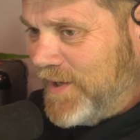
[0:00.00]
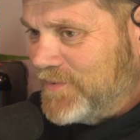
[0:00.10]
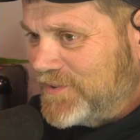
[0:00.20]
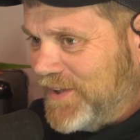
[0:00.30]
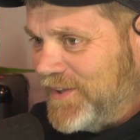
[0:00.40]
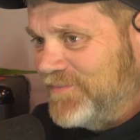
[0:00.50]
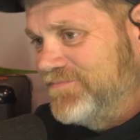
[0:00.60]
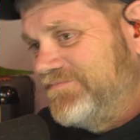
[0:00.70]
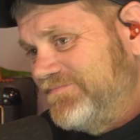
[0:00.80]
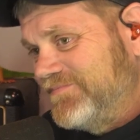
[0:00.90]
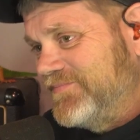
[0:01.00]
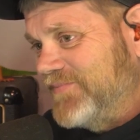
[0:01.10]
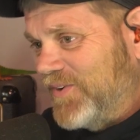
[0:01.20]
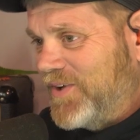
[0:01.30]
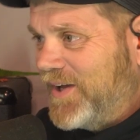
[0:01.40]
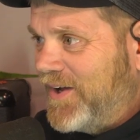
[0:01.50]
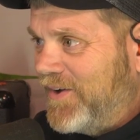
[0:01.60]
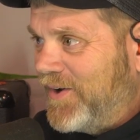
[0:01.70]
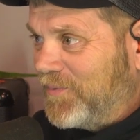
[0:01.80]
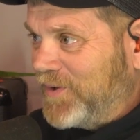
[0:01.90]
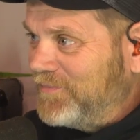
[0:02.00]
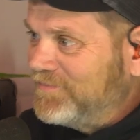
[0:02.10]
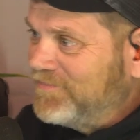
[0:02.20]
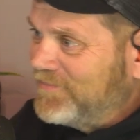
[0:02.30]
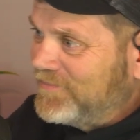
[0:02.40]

And I was like, okay, I'll own it.